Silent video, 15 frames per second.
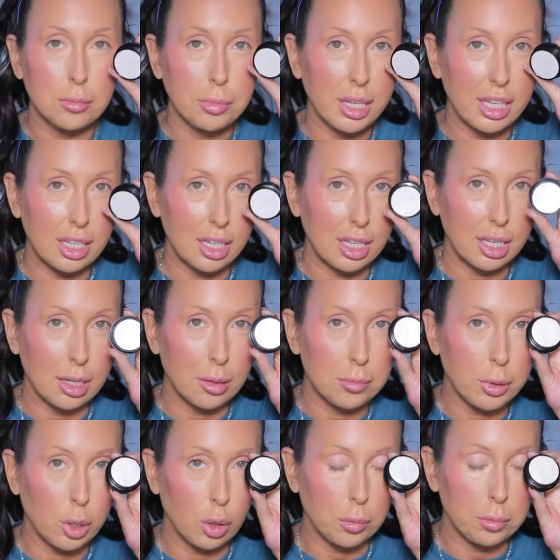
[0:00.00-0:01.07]
pinky,
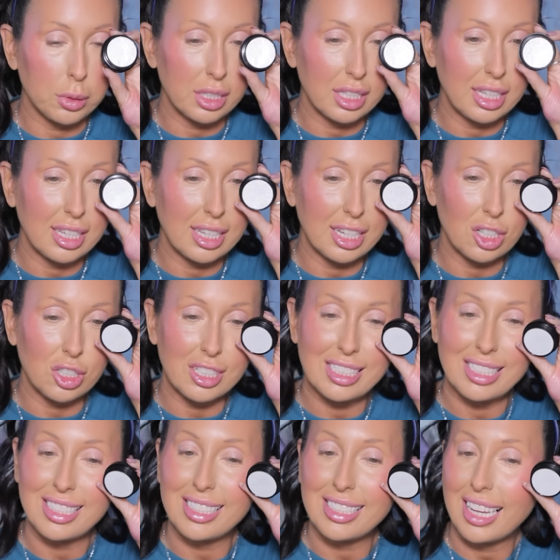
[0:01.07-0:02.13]
purpley,
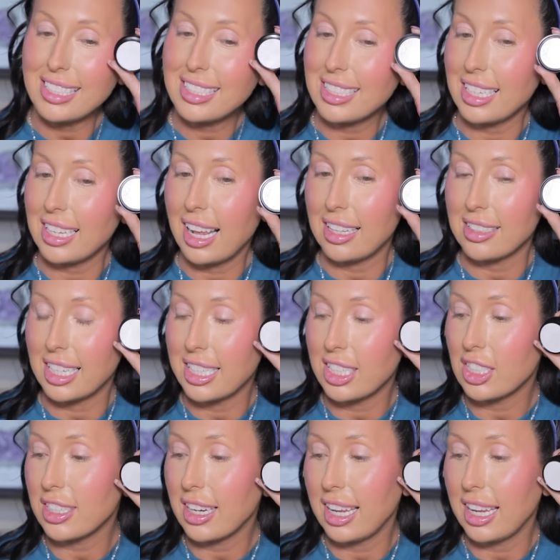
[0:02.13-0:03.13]
iridescent highlighter.